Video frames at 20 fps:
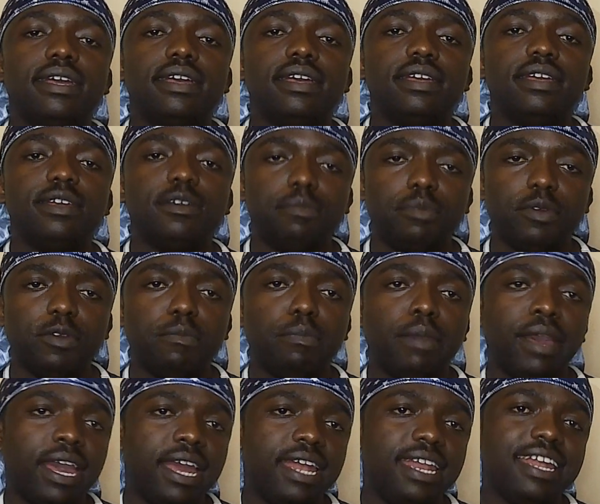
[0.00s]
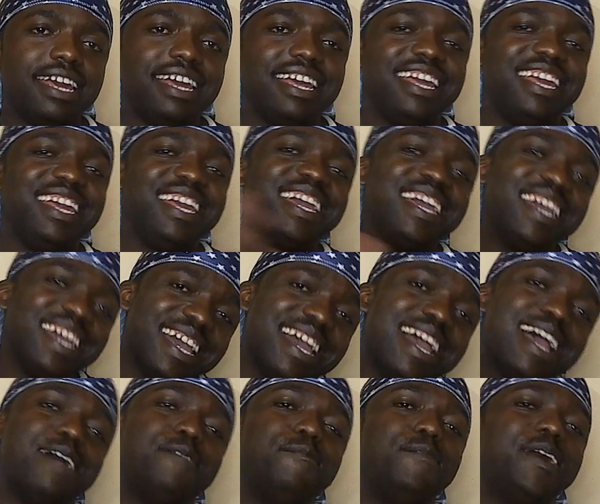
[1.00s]
Your boy Panda.
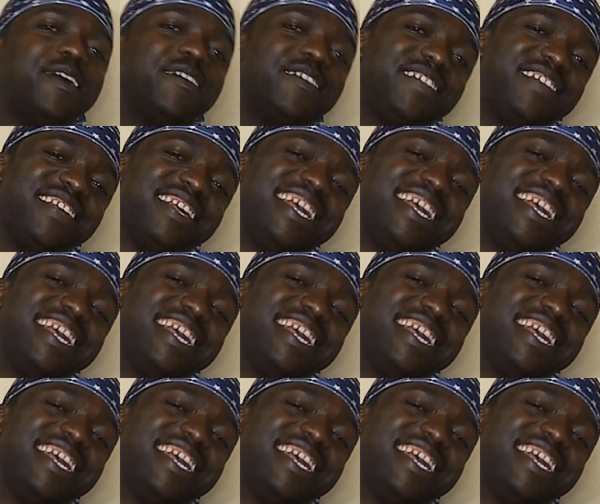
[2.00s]
I'm out.